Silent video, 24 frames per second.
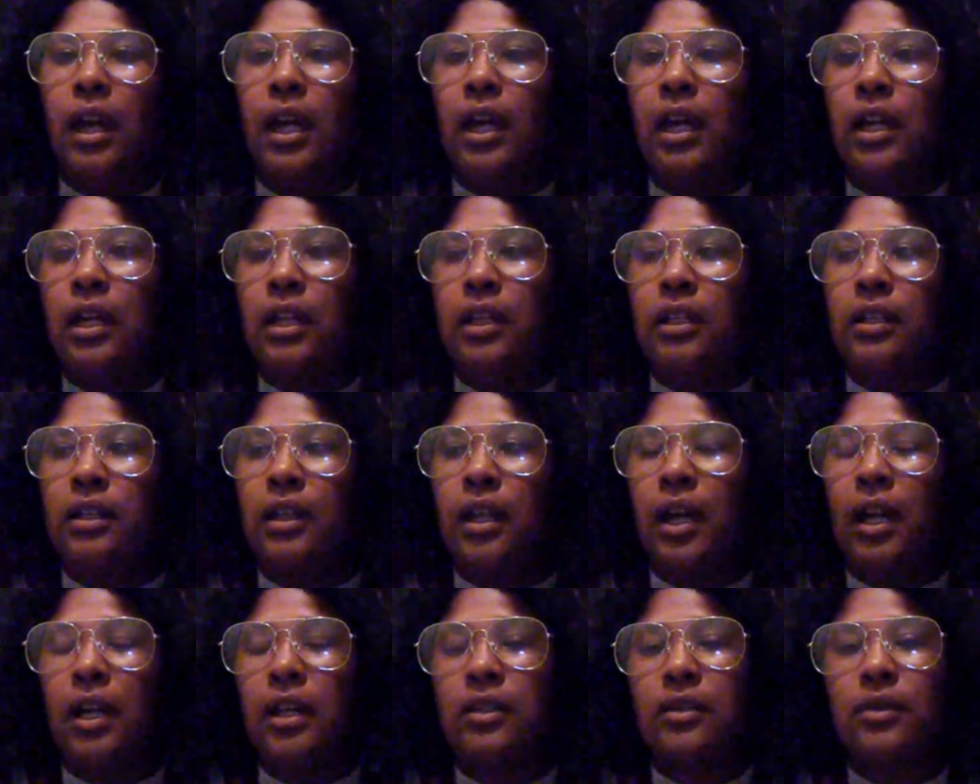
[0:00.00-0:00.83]

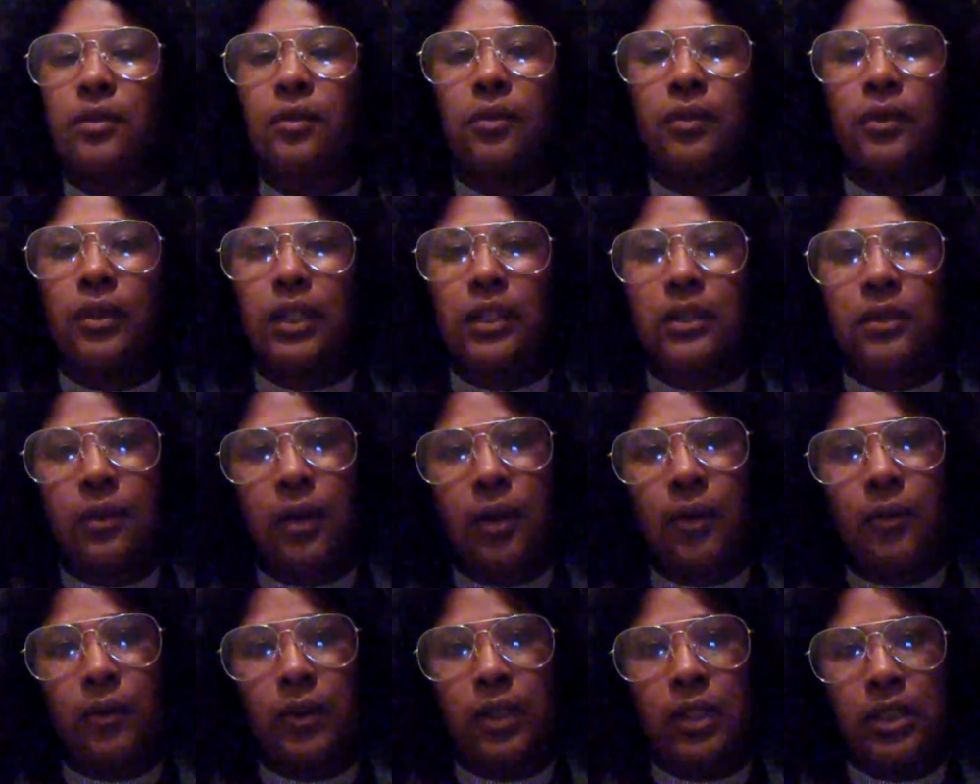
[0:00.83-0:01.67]
And that's what
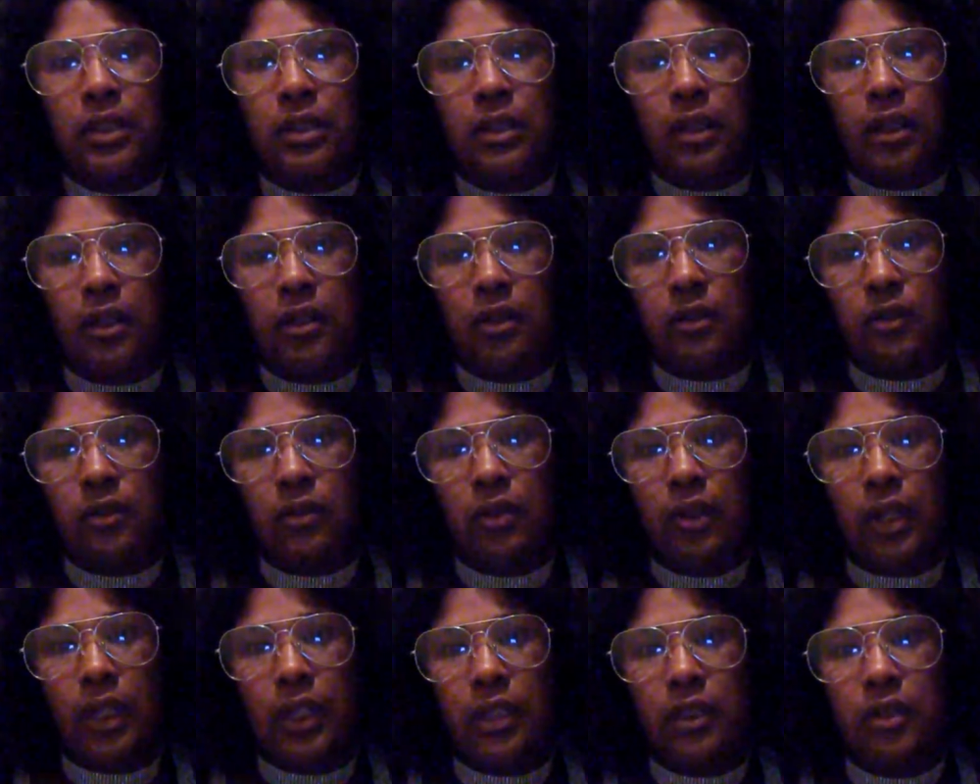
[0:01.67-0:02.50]
I want to tell
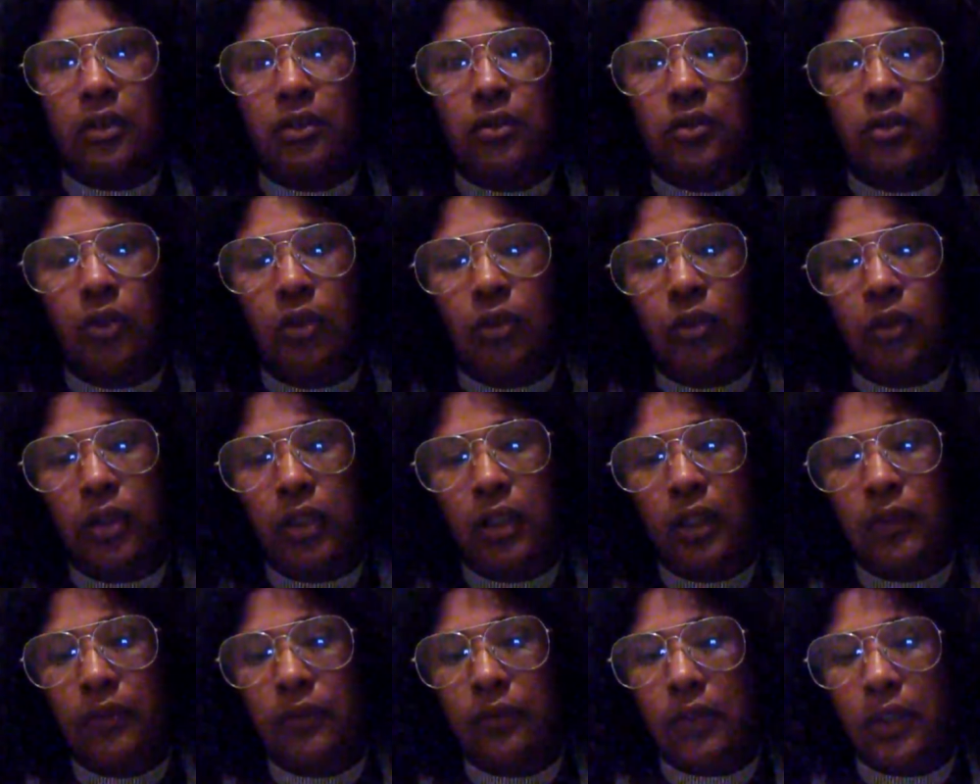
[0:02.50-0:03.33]
you,
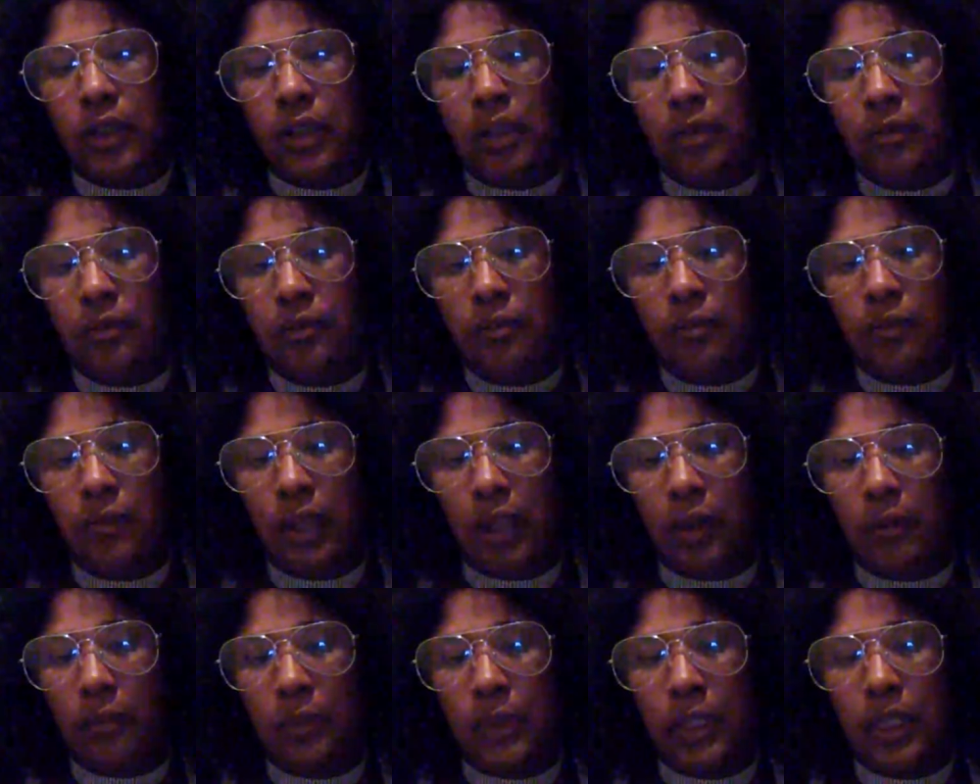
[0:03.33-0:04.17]
don't give up,
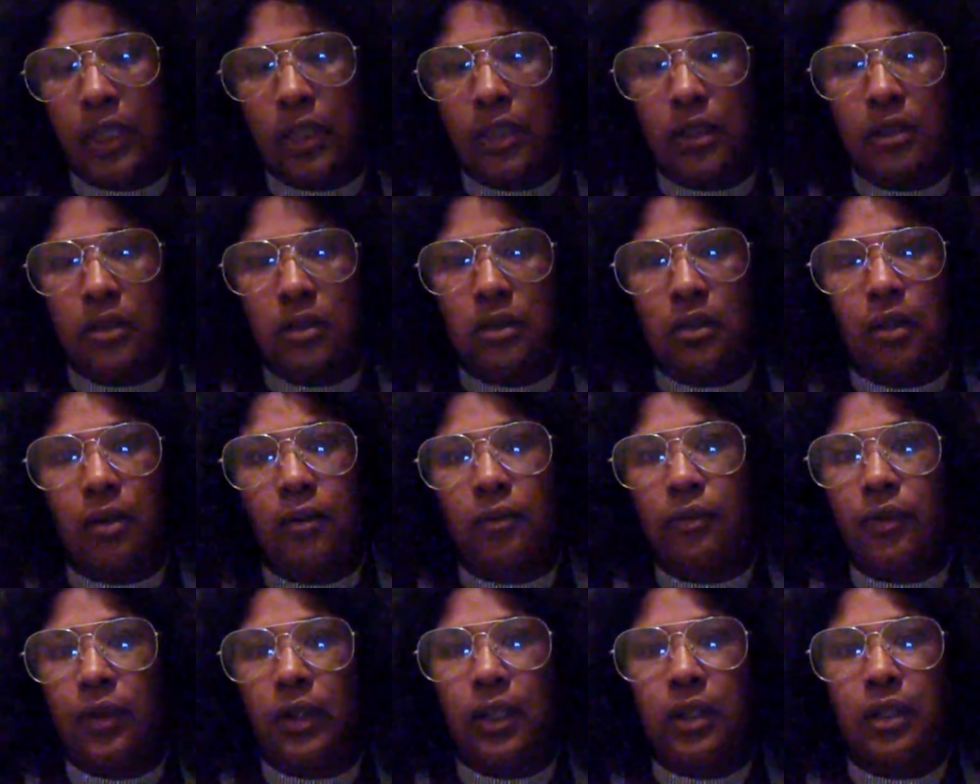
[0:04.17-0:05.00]
not because
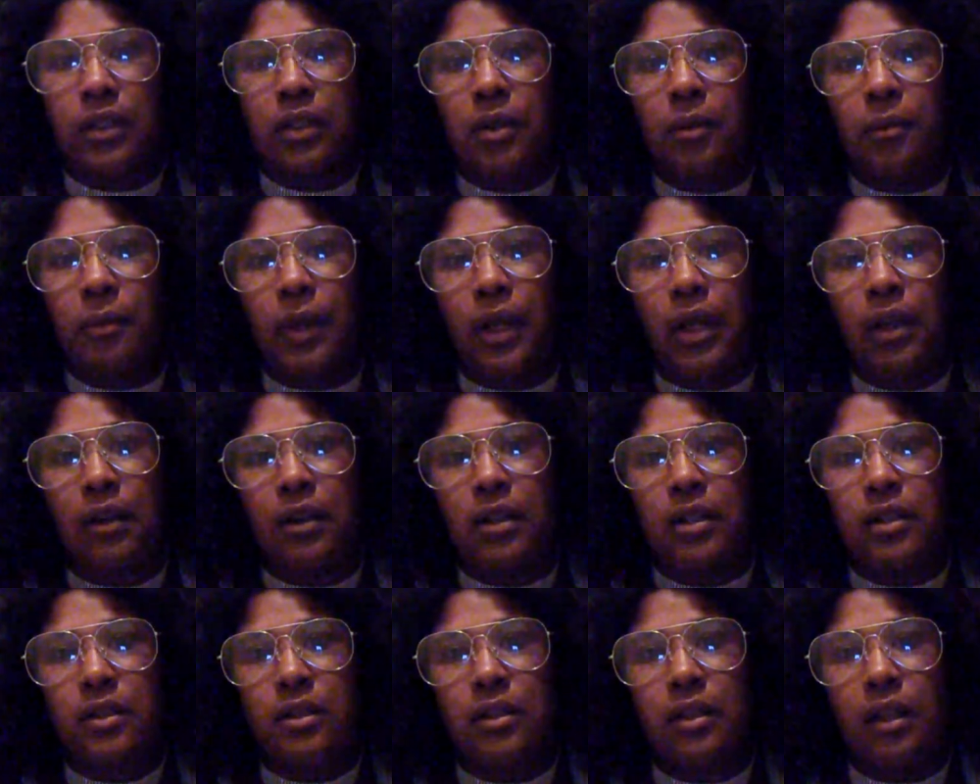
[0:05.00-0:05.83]
your
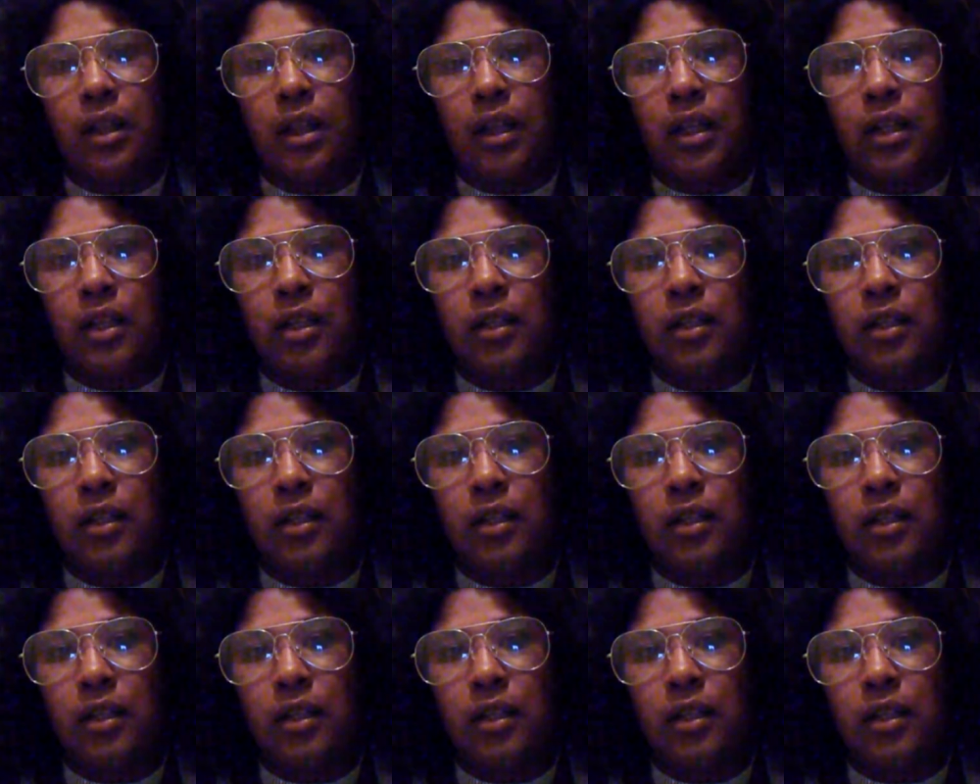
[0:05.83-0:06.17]
parents